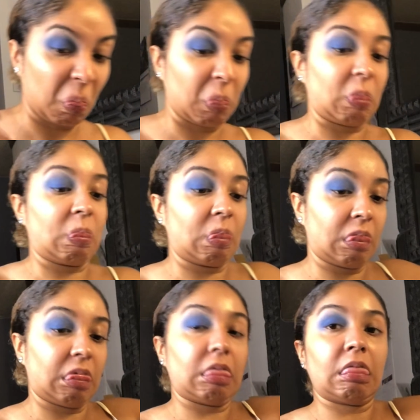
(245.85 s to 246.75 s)
palette,
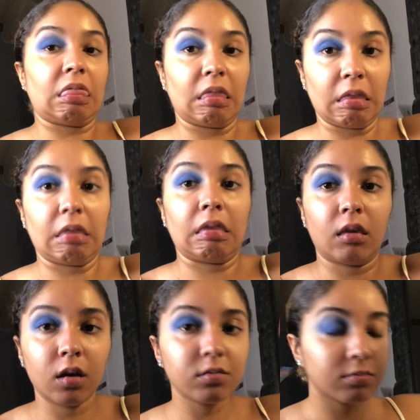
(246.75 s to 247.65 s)
and mixing those
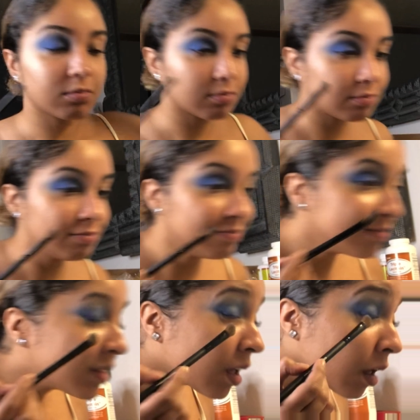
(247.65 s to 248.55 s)
two to
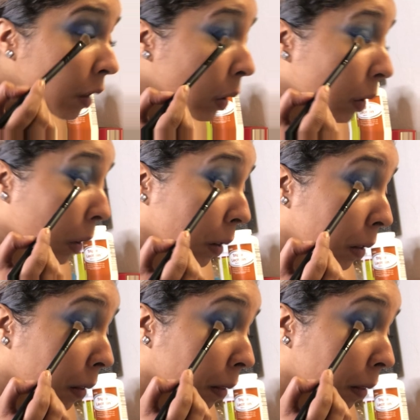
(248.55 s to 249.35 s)
further